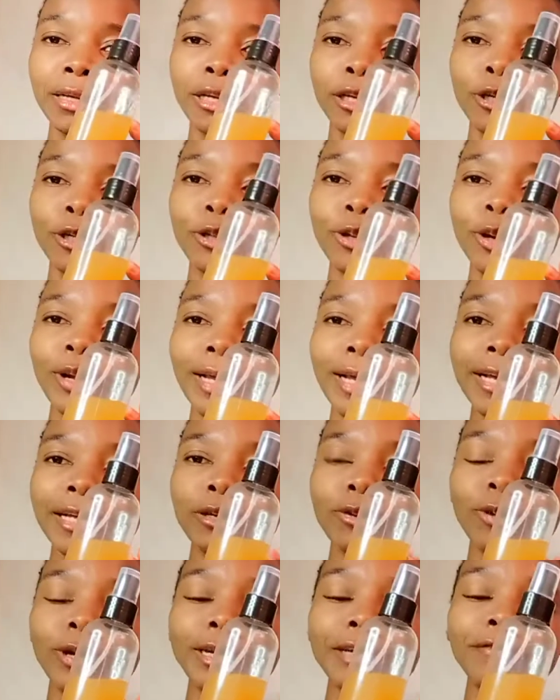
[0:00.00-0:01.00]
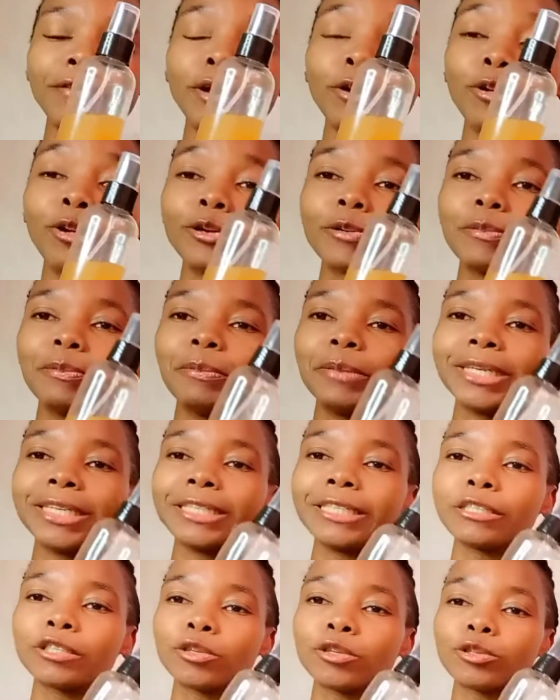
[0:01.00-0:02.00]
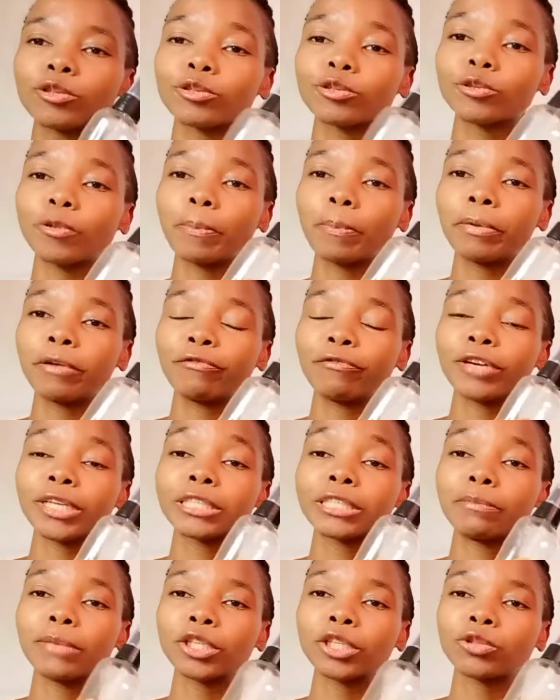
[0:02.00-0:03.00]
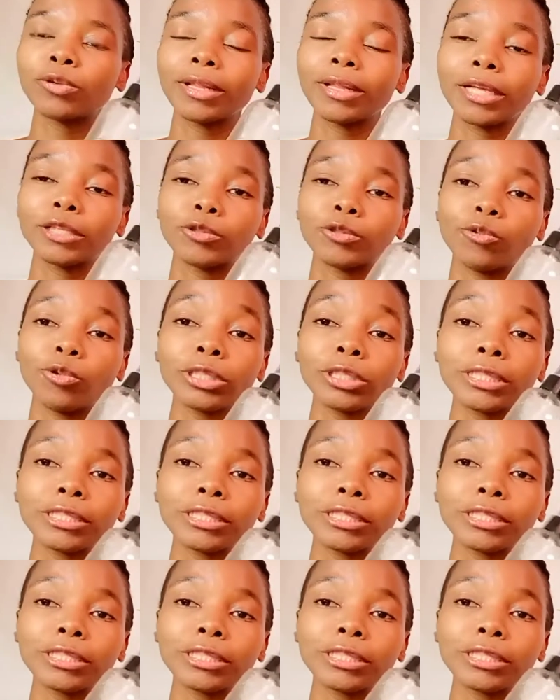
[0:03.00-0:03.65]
you know like whatever god made is so so so perfect make sure that you watch